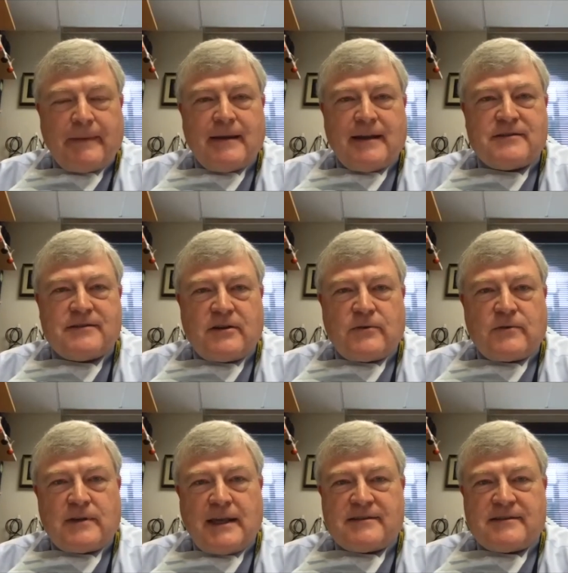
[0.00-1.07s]
And so,
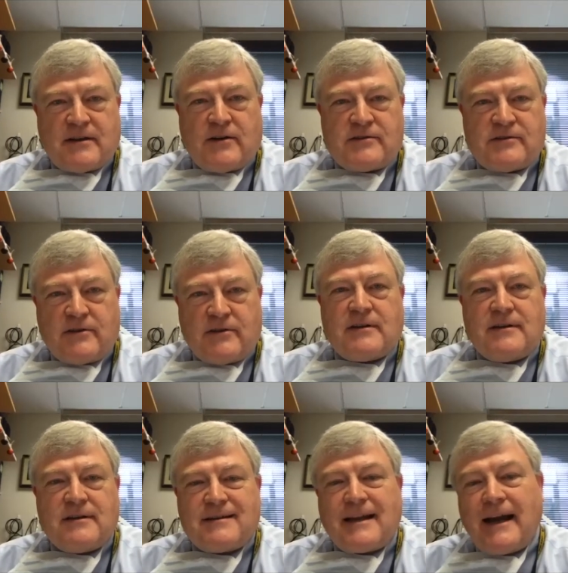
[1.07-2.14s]
yes, there are
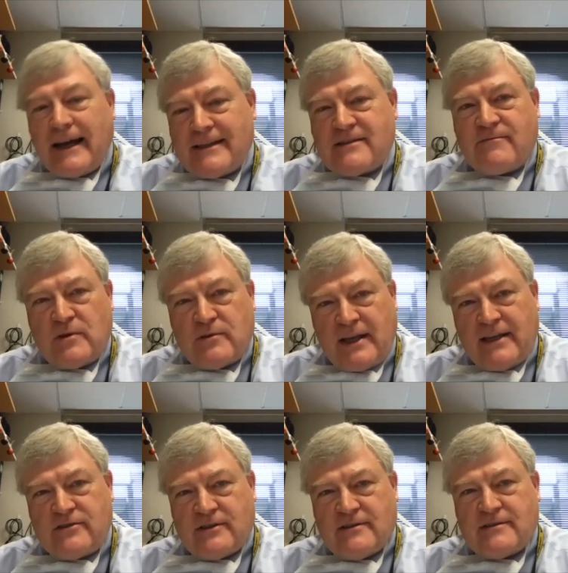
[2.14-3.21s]
certain kinds of
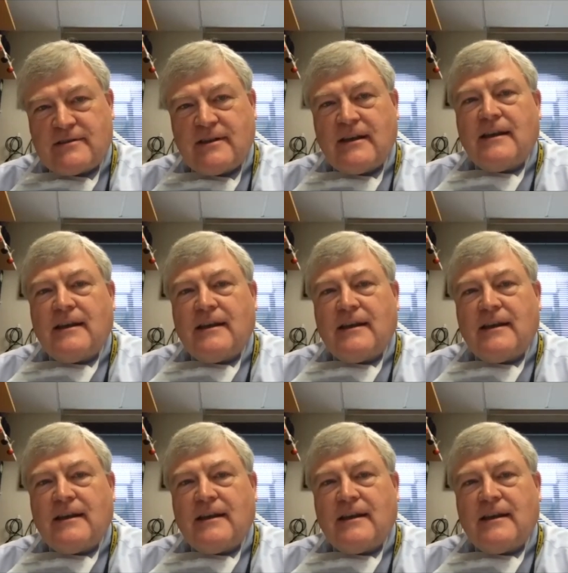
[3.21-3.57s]
mutations